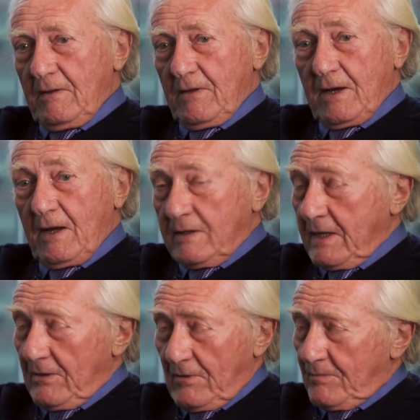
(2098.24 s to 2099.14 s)
that I
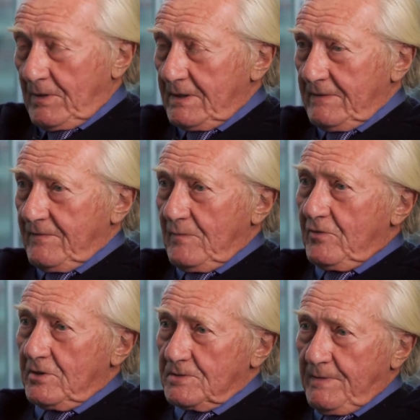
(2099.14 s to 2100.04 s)
cannot believe the
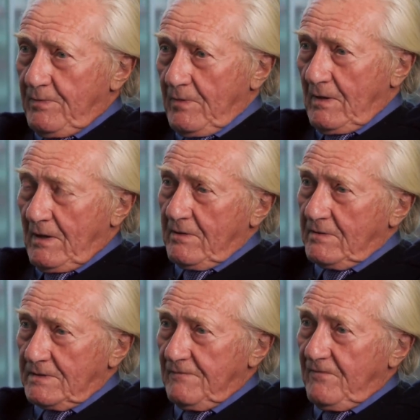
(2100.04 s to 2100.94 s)
British people are
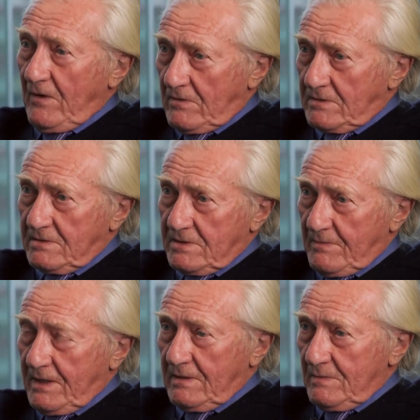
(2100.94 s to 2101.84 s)
going to vote to
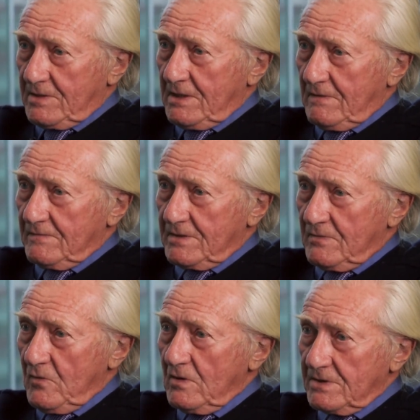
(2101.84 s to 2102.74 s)
make themselves
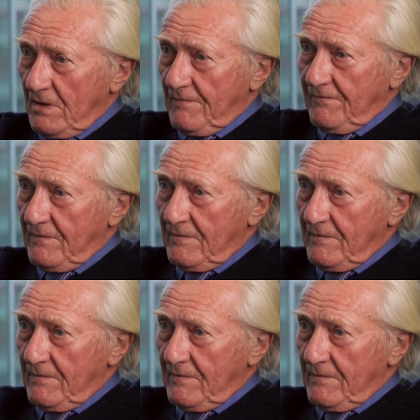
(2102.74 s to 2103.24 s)
worse off.